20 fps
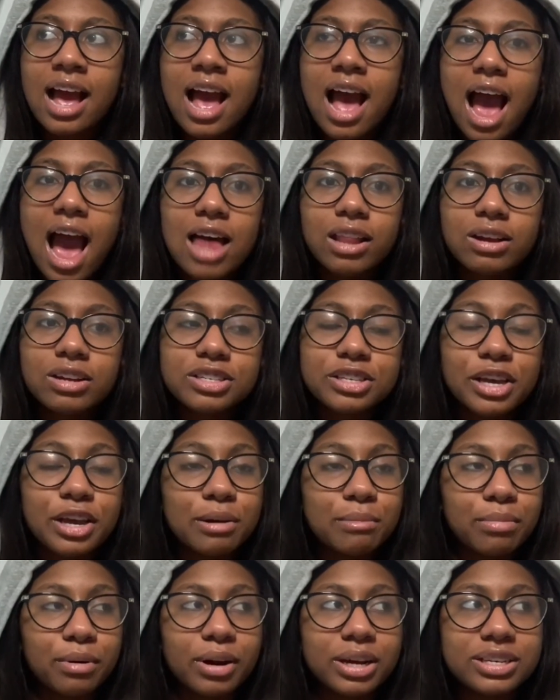I learned to
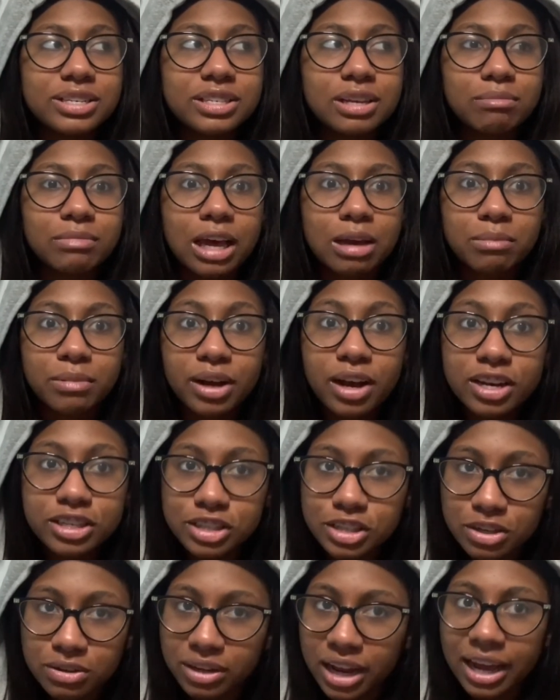embrace them. Like
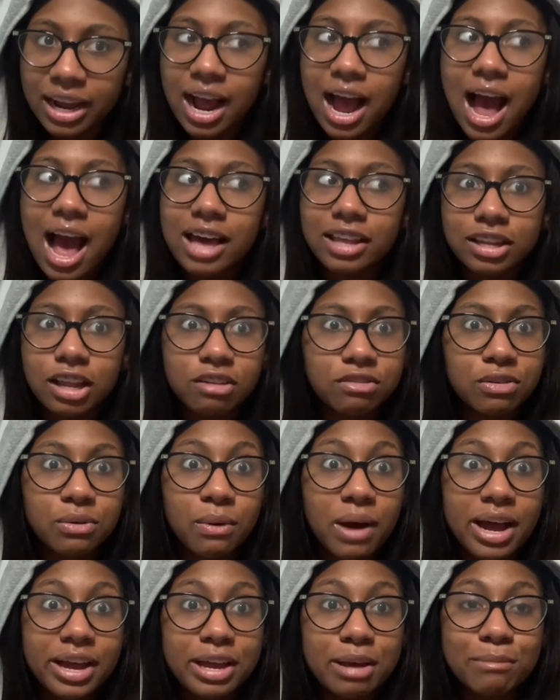because of you, like I love
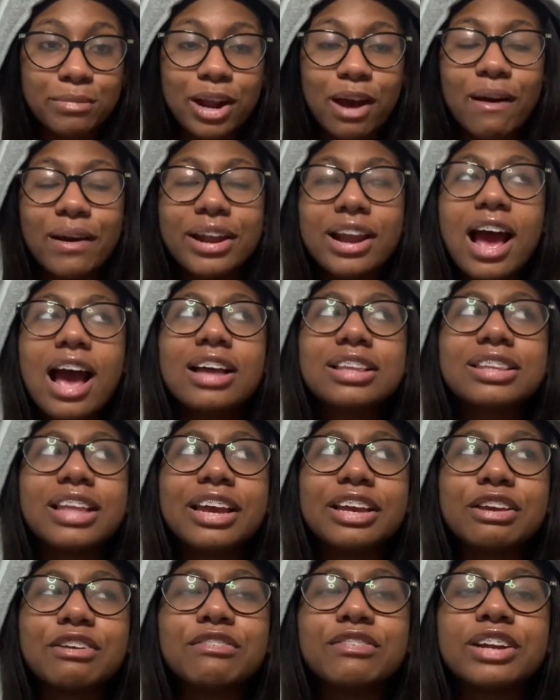who I am now, and I
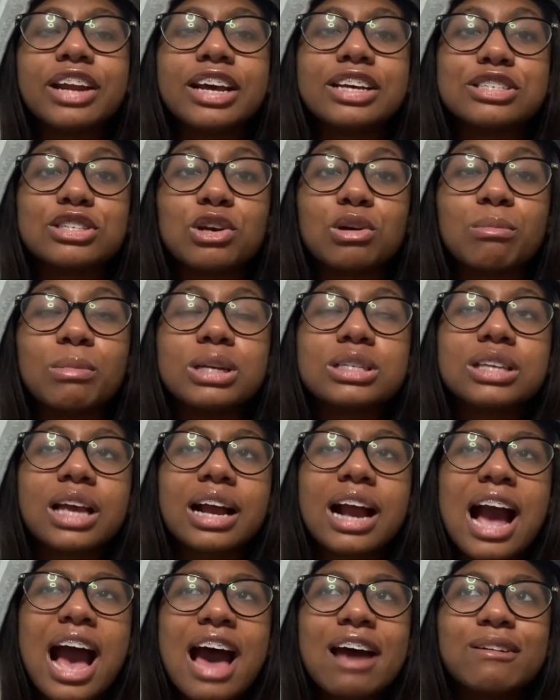thank you for that so much.
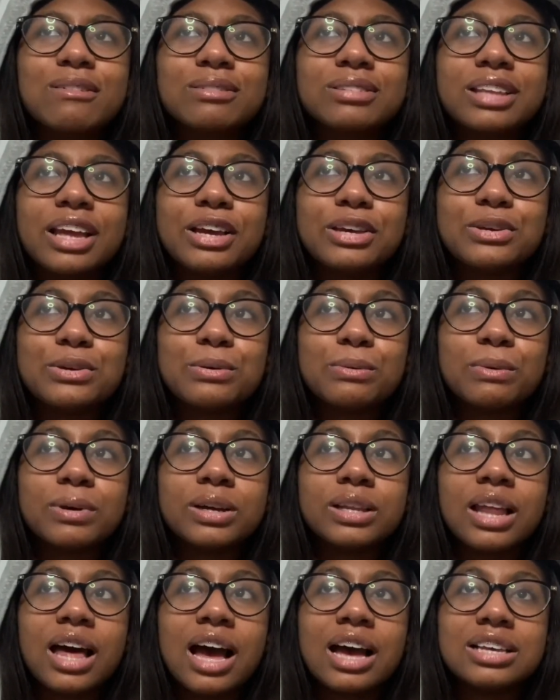Like I don't think you
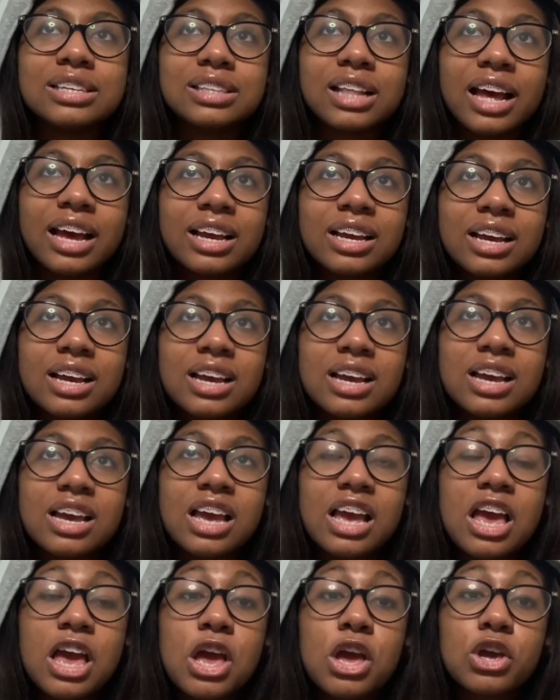realize, like
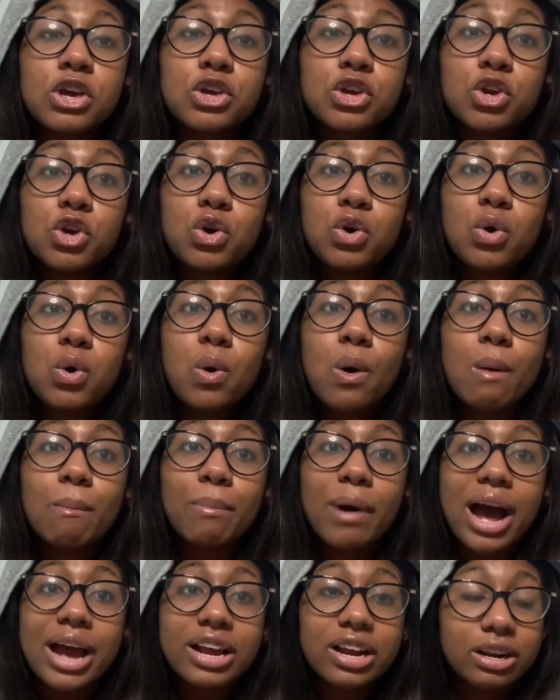you
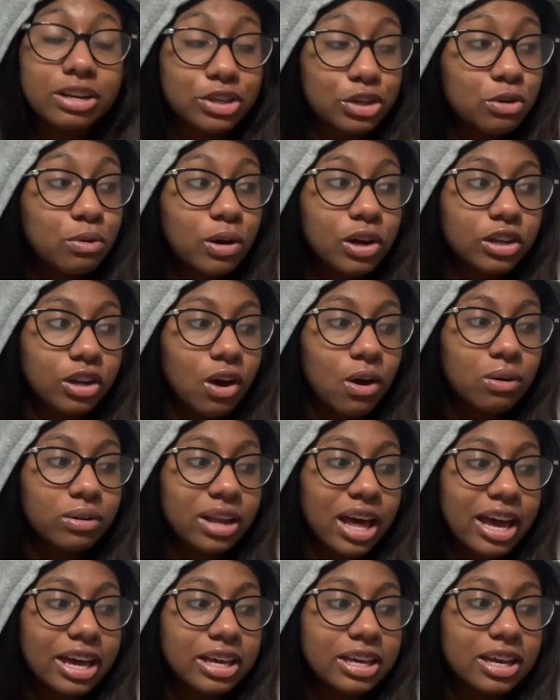by you alone,
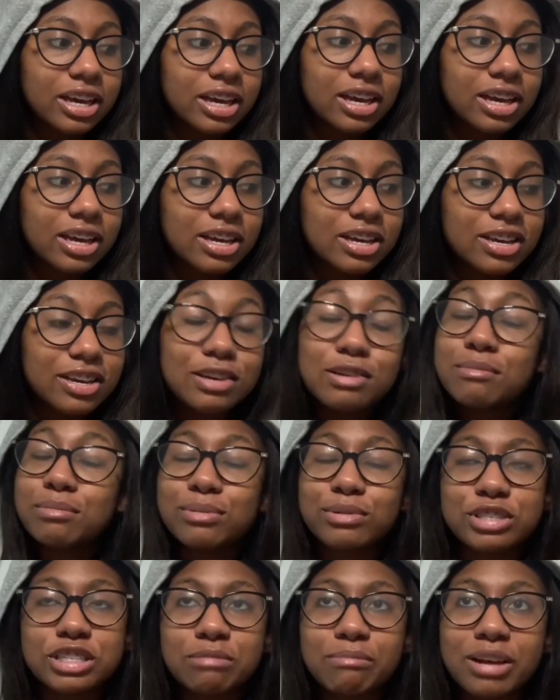like you
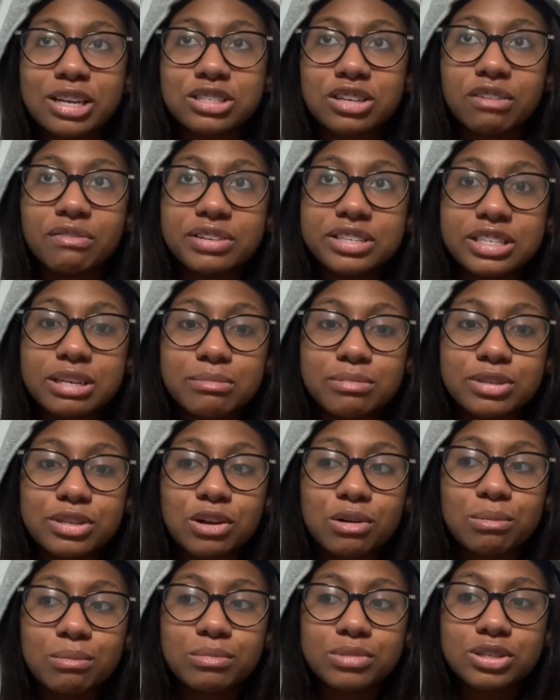boosted my self esteem
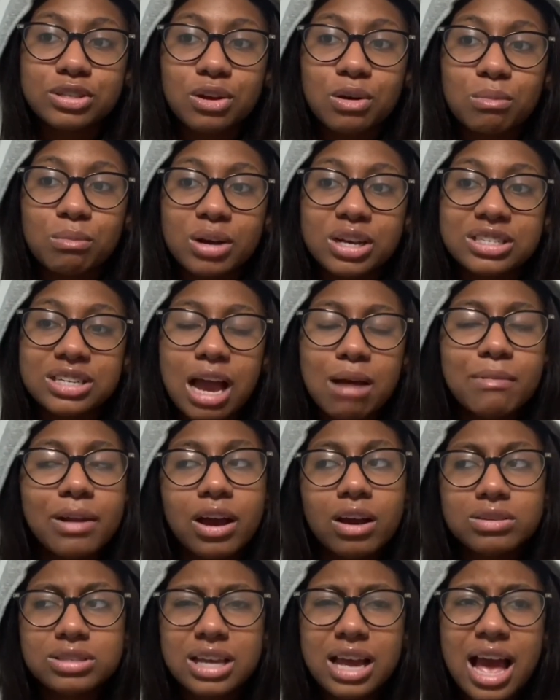so so much. I'm not
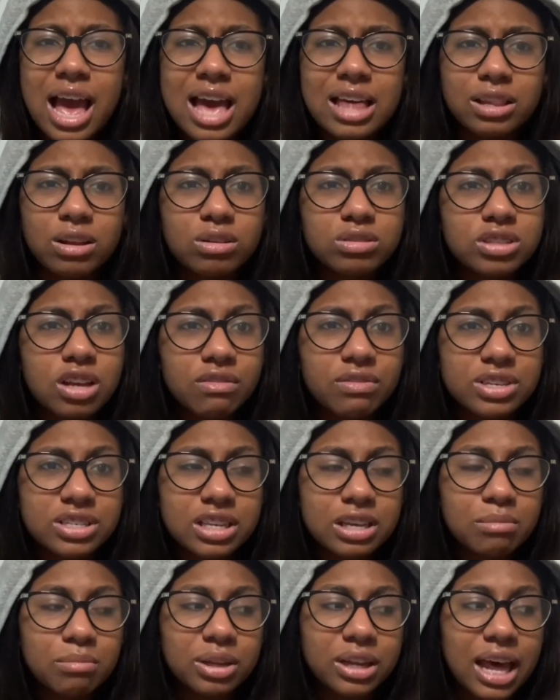gonna say I had low self
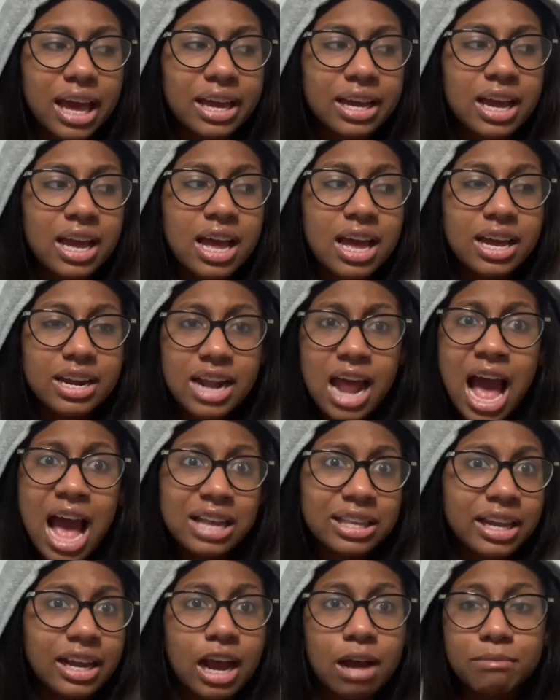esteem, but like now
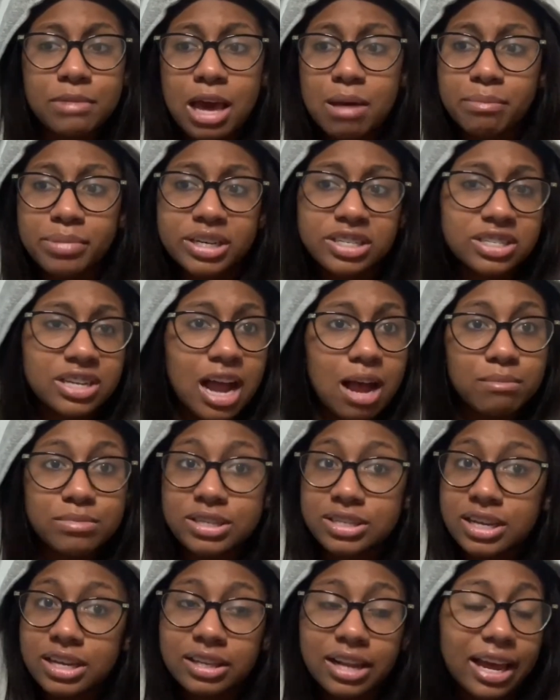I think I'm that bitch times
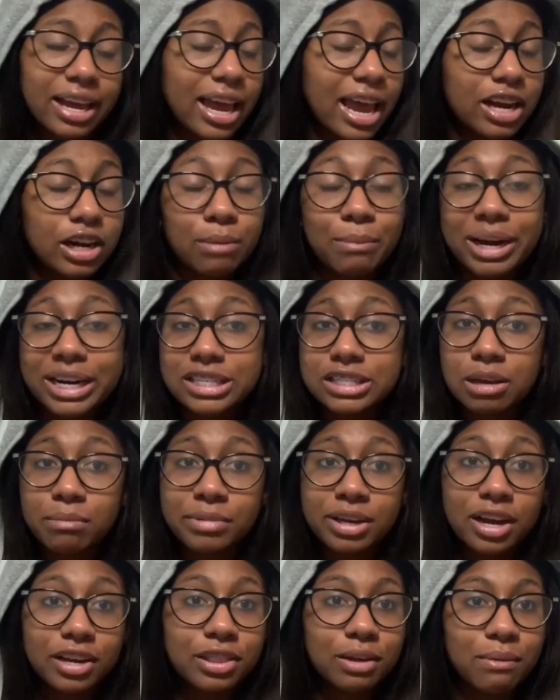ten. Like can't nobody tell
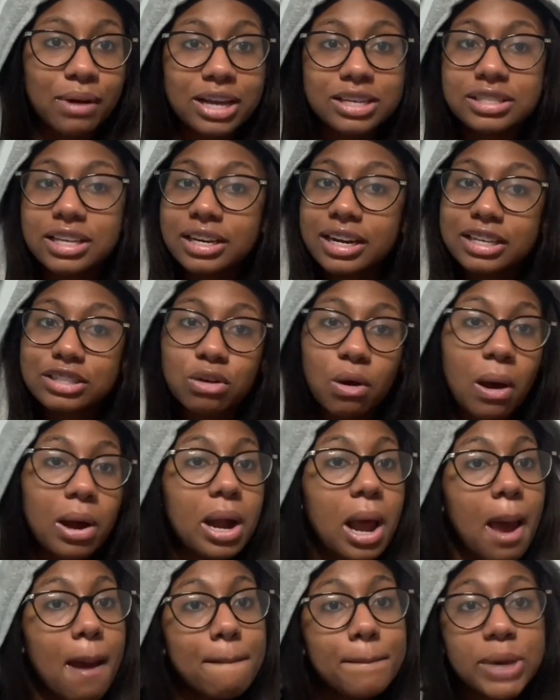me otherwise, and that's on
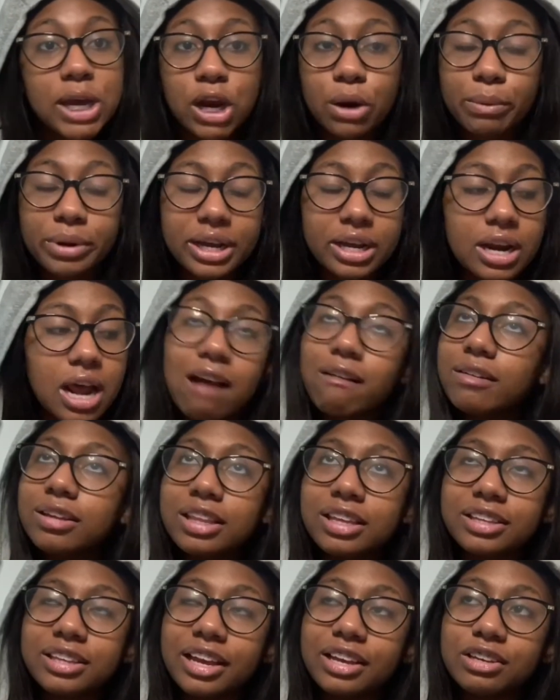fury. I
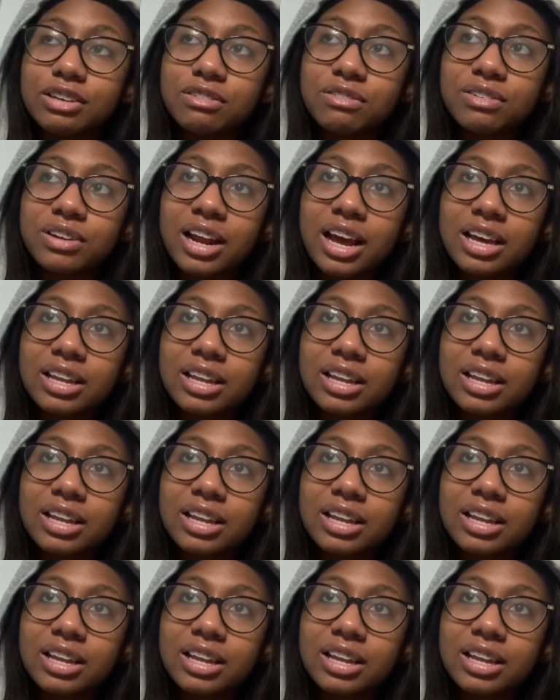really thank you for that.